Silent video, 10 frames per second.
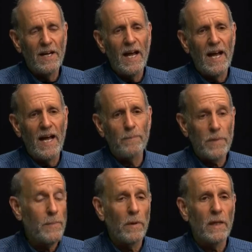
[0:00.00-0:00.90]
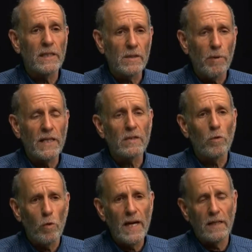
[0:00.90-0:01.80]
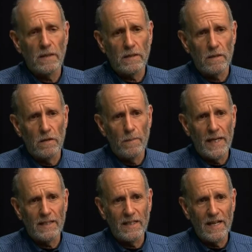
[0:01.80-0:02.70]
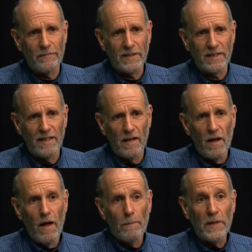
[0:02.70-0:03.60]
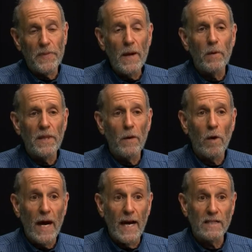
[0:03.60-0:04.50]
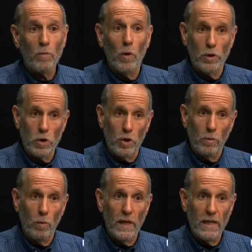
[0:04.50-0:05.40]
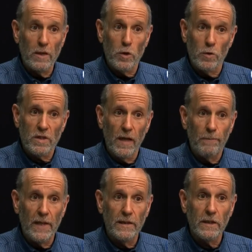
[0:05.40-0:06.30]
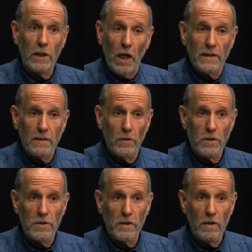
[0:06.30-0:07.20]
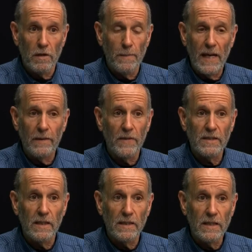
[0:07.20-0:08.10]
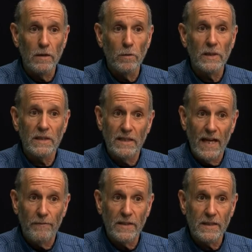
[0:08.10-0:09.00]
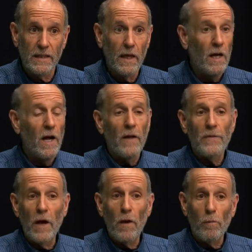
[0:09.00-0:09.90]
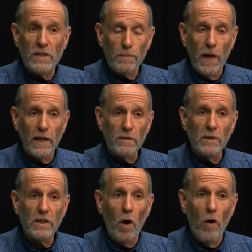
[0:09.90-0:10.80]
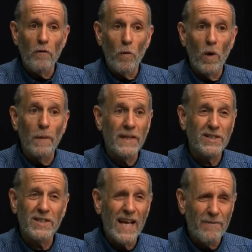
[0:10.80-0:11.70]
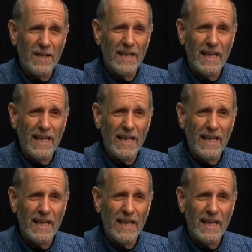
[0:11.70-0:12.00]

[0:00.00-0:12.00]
And people expressed great concern about the deficit. But then when they were asked, well, should we do something to cut Social Security benefits to deal with the deficit? The response was overwhelming. 70,